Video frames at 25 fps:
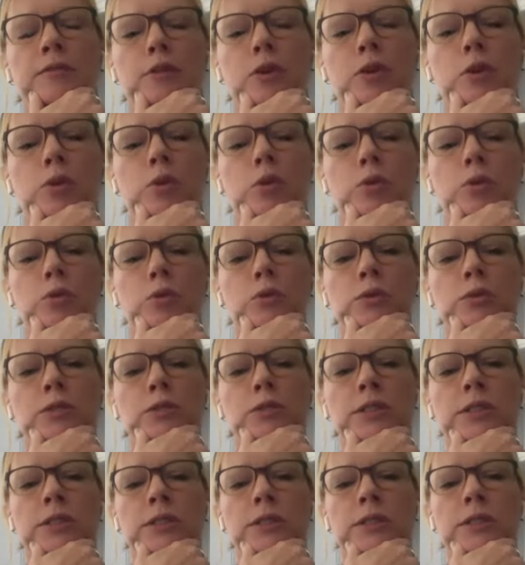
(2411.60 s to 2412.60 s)

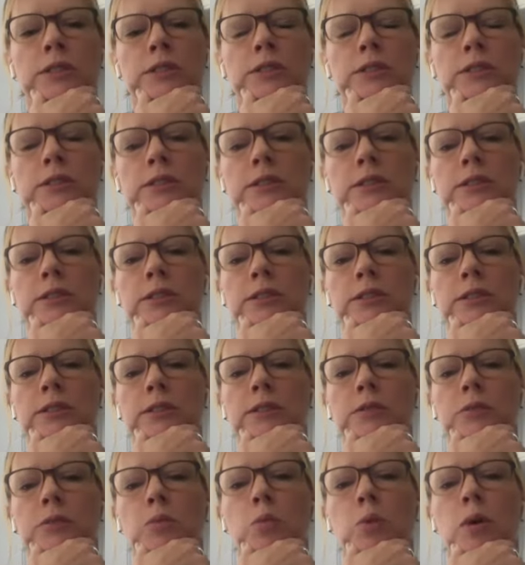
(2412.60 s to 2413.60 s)
Fold.
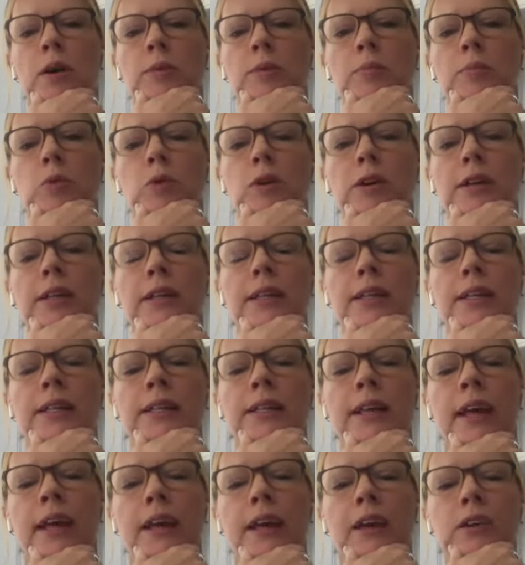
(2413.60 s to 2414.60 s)
One more
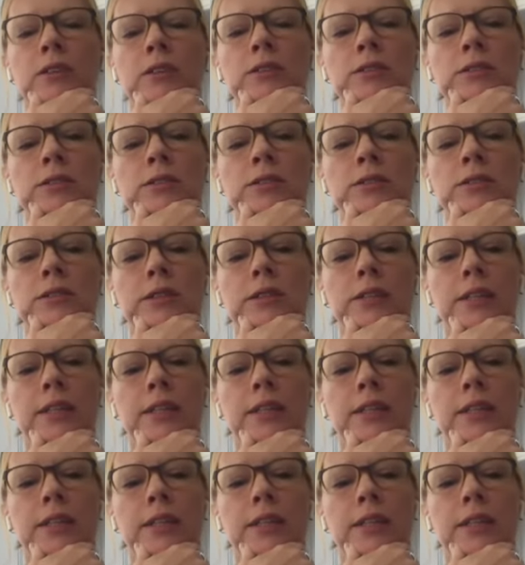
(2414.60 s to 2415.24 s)
inhale.